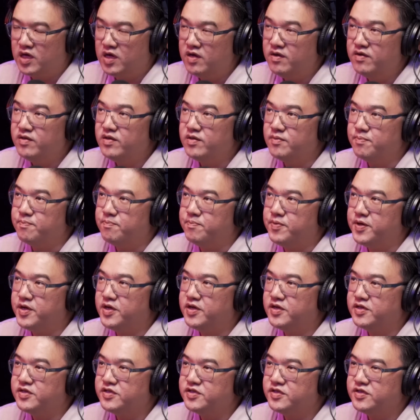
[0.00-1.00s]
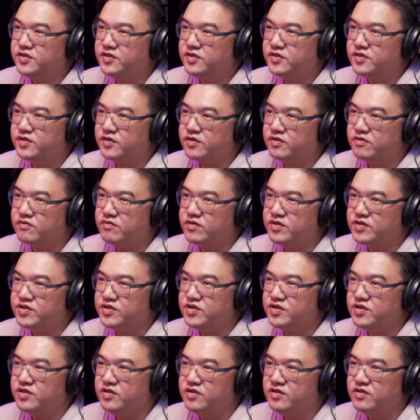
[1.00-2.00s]
I think the biggest
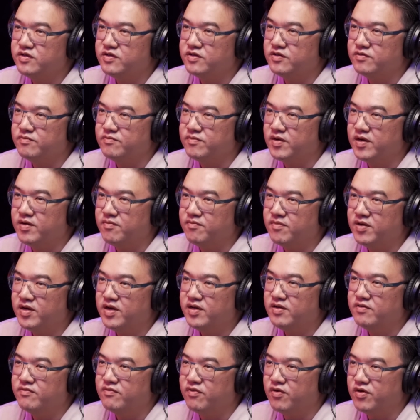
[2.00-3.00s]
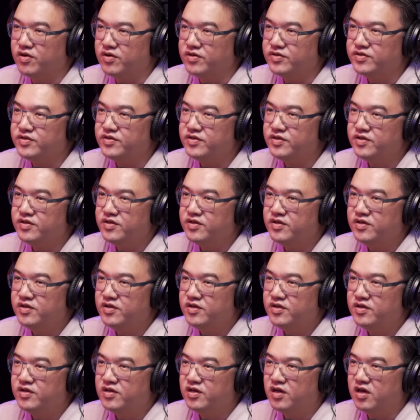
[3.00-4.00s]
question on my mind was,
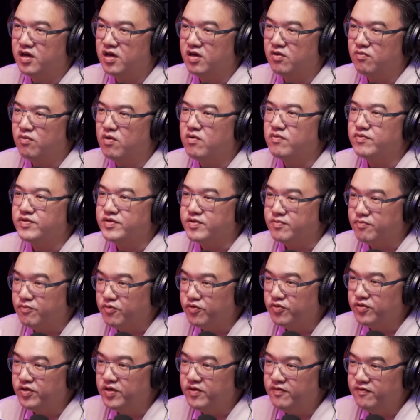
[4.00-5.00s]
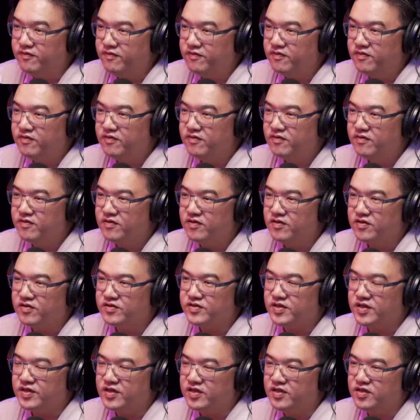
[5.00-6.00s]
what was the motive?
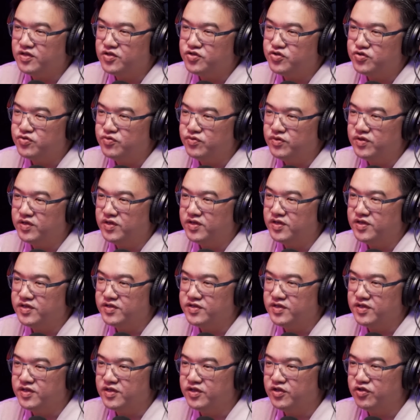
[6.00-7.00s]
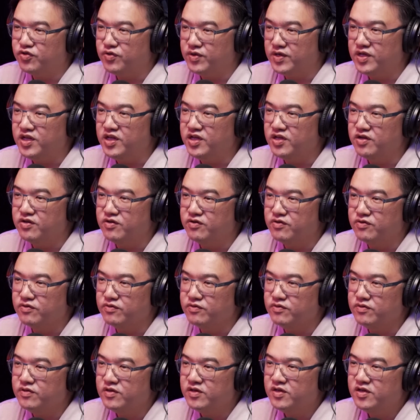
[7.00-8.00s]
Because I think the shooter is a
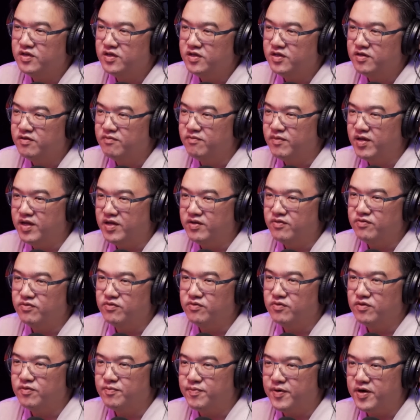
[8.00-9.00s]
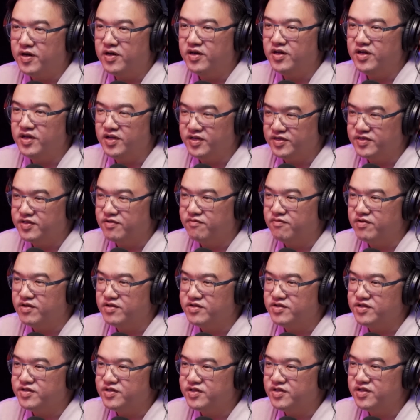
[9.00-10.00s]
20-year-old man who apparently is a
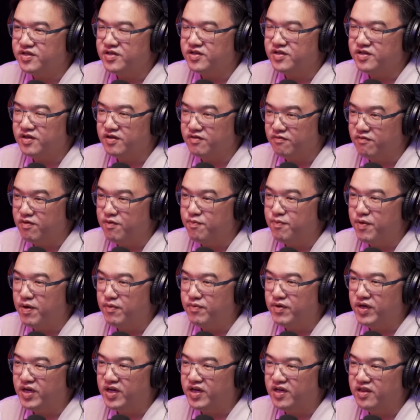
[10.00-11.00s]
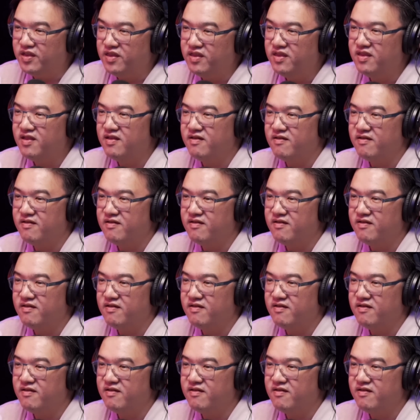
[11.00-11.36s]
registered Republican